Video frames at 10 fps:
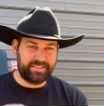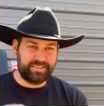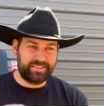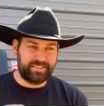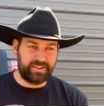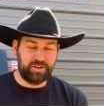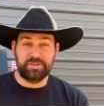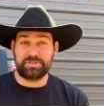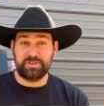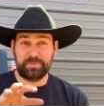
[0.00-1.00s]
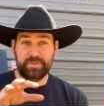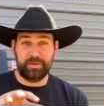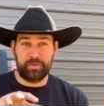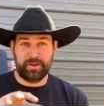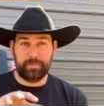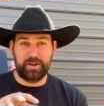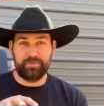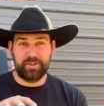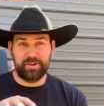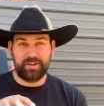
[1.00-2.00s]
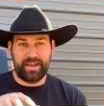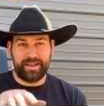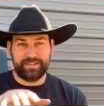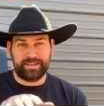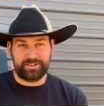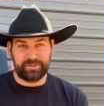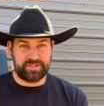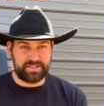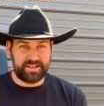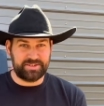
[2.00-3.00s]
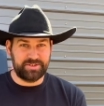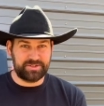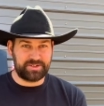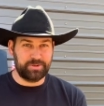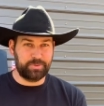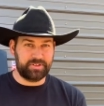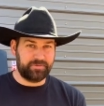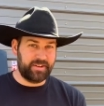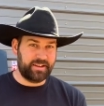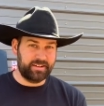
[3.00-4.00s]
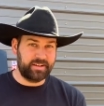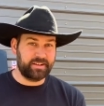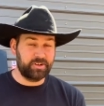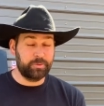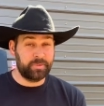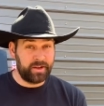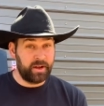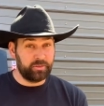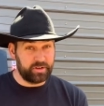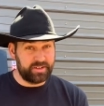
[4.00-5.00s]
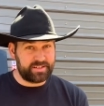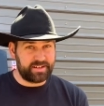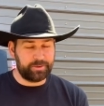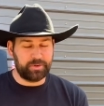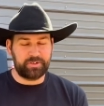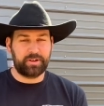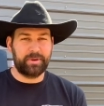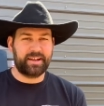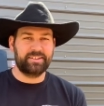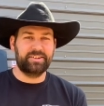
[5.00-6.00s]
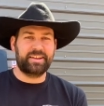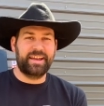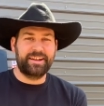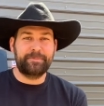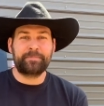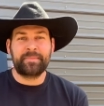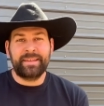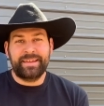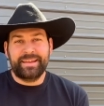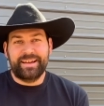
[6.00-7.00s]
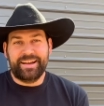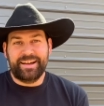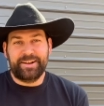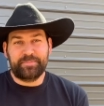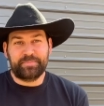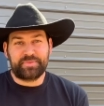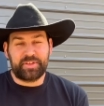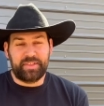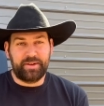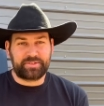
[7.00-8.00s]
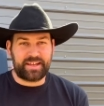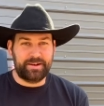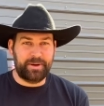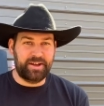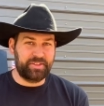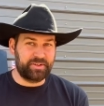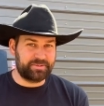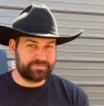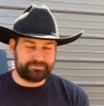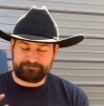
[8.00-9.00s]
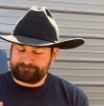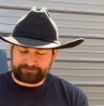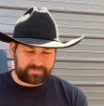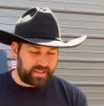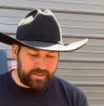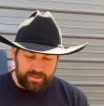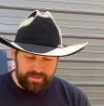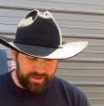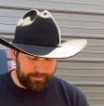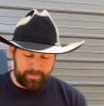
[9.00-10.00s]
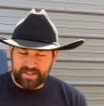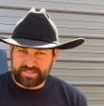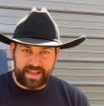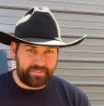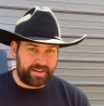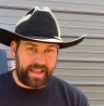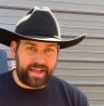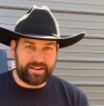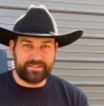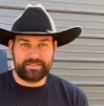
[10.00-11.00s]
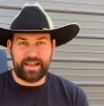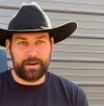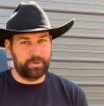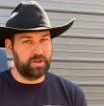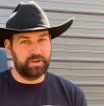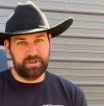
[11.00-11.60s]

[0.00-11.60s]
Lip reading: hood scoop that went above the hood. It had like the recessed hood scoop with the fake honeycomb. Really terrible. Go back and look at it. So that was kind of my other like must have. I gotta put a hood on